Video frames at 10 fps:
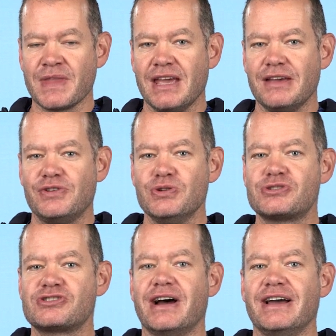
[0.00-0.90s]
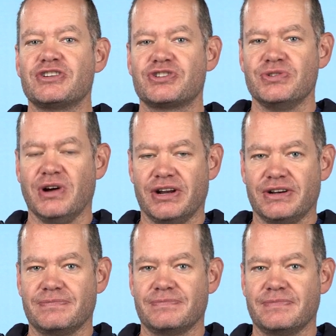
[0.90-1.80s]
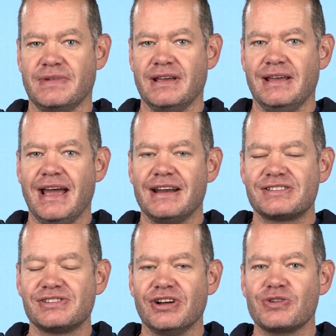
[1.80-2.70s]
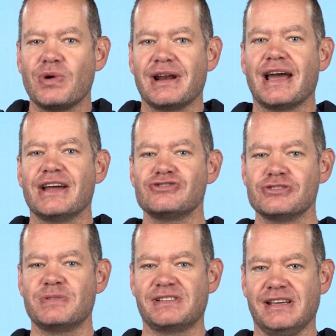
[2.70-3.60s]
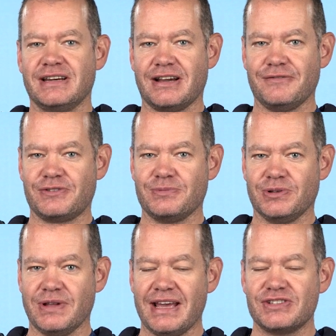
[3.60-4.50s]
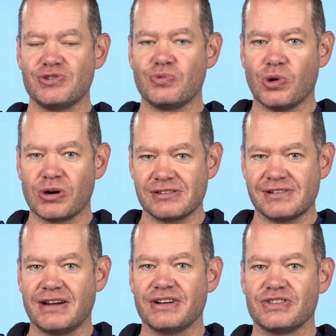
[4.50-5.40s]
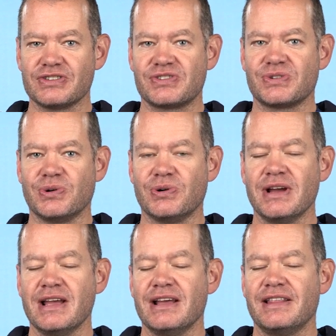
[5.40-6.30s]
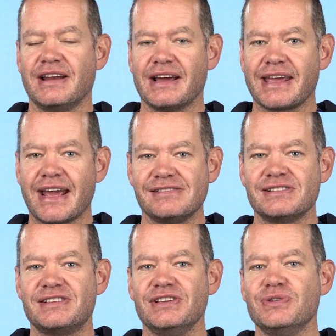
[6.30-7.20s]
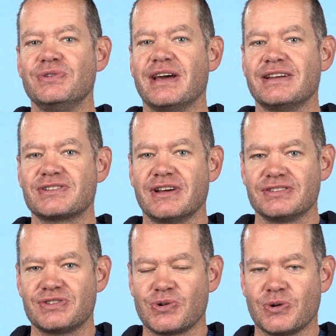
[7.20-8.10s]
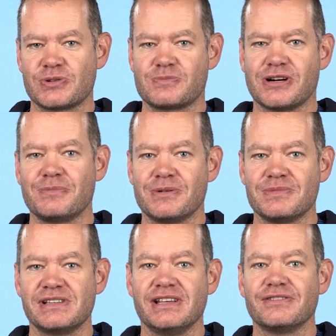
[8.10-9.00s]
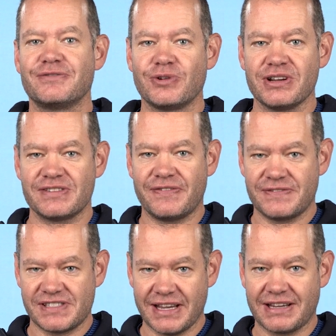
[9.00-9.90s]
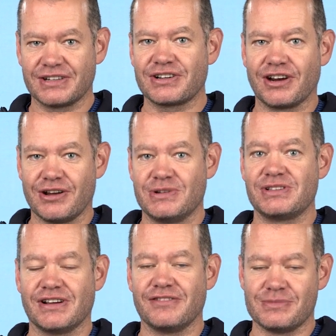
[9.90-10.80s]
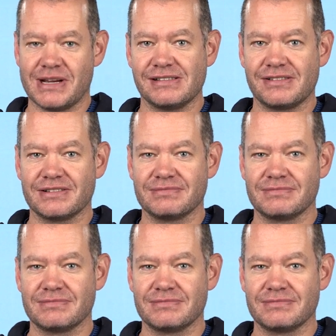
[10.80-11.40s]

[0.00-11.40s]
If you try a shoe on and it's not 100% comfortable as you walk around in the store, then I guarantee you that is going to cause problems in the 42nd kilometer of a marathon.